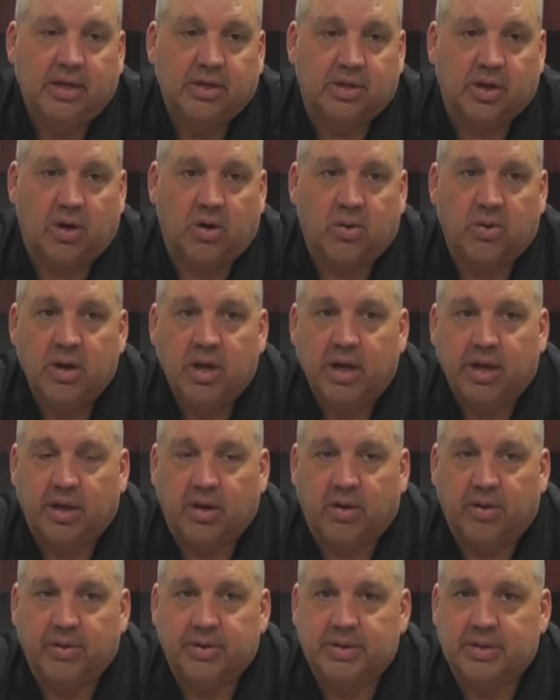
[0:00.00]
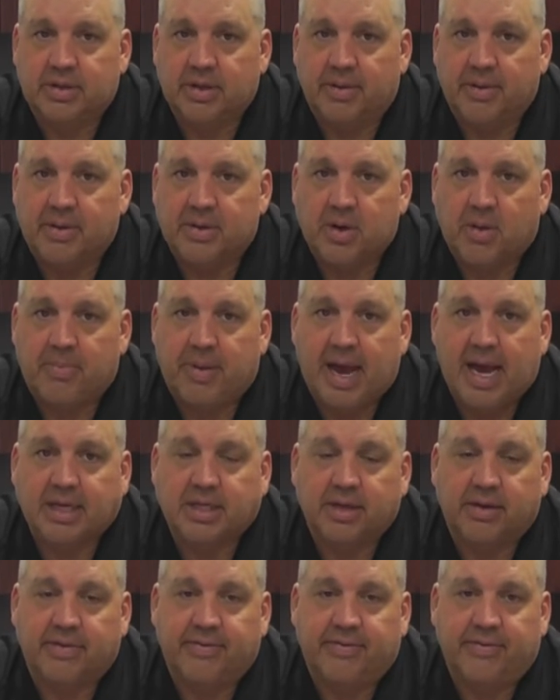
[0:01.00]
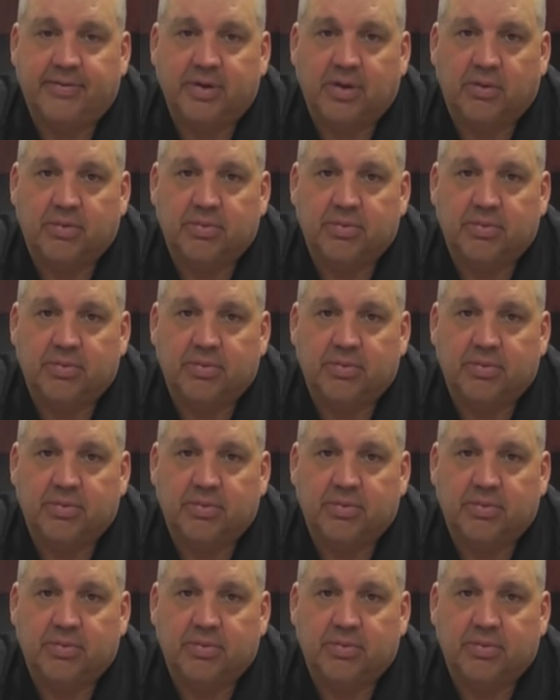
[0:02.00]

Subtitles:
So sometimes our backs have